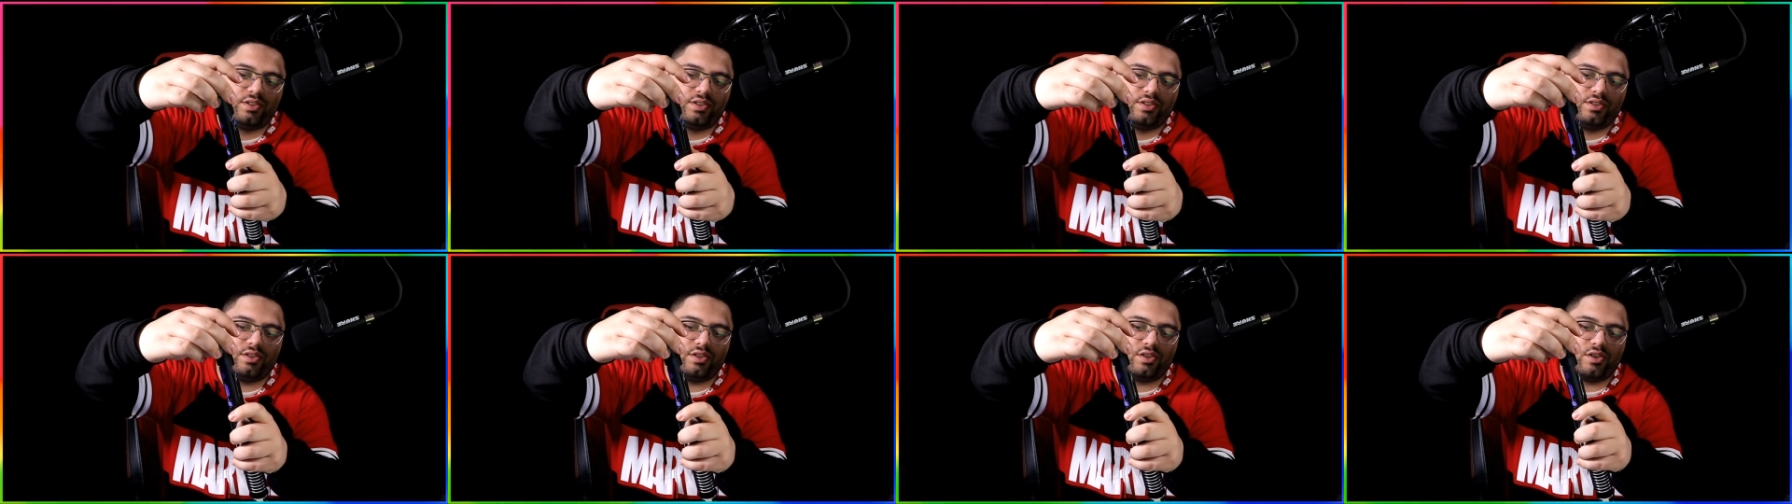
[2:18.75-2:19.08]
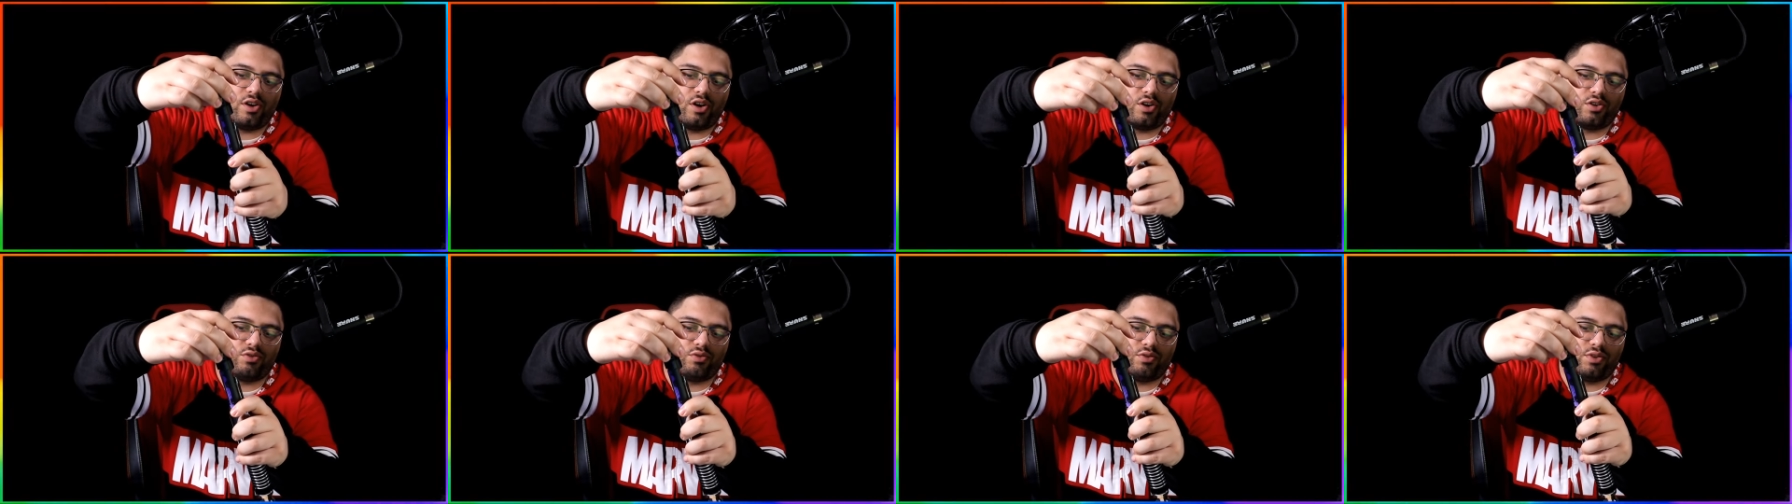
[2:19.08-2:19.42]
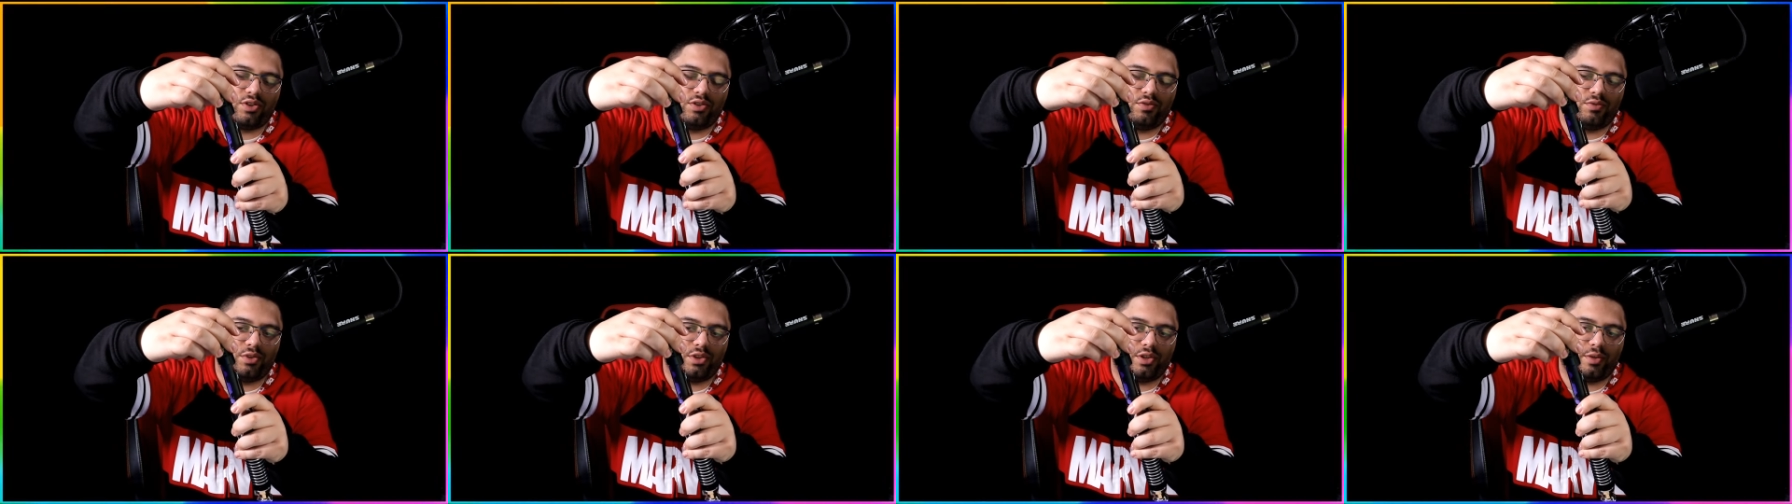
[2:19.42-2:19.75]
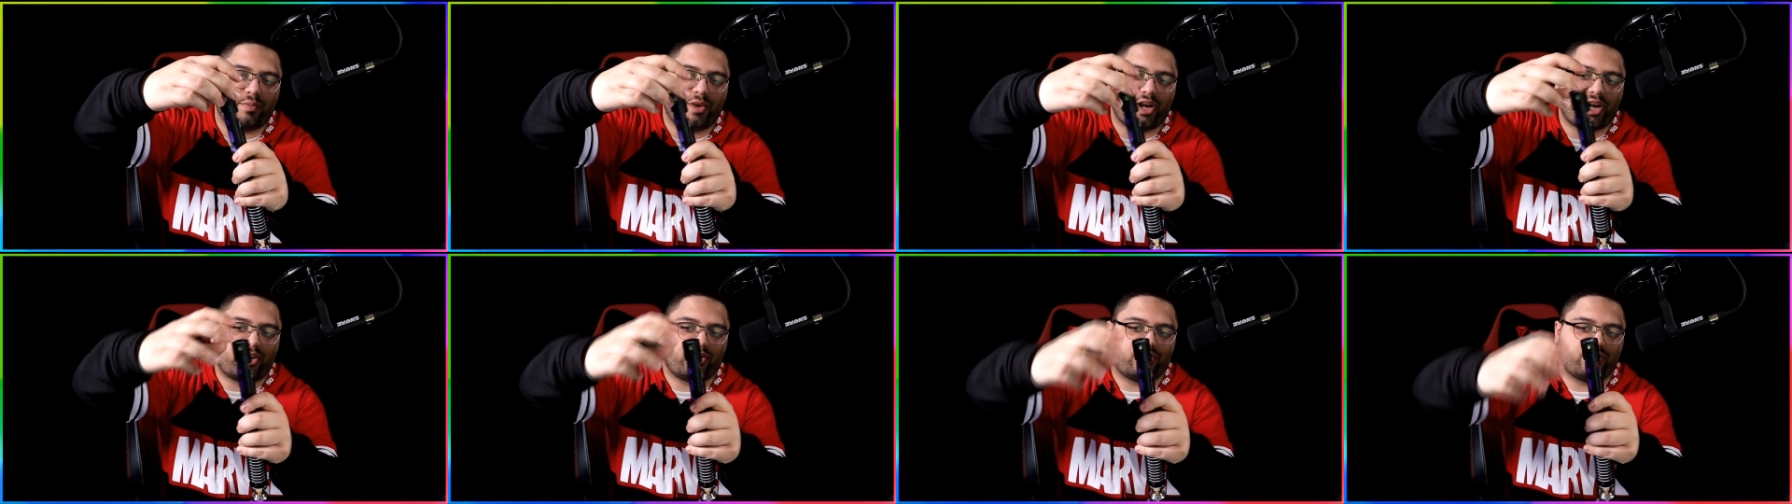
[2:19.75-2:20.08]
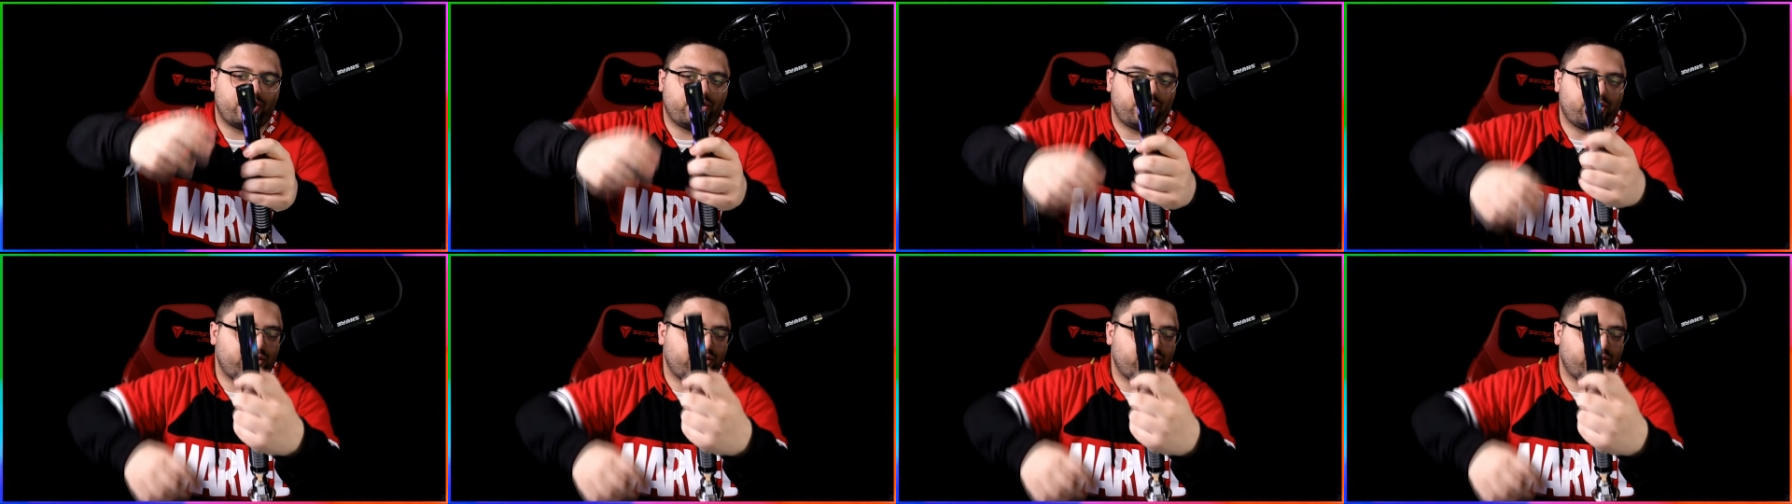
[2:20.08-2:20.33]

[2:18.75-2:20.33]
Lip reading: cartridge with the battery and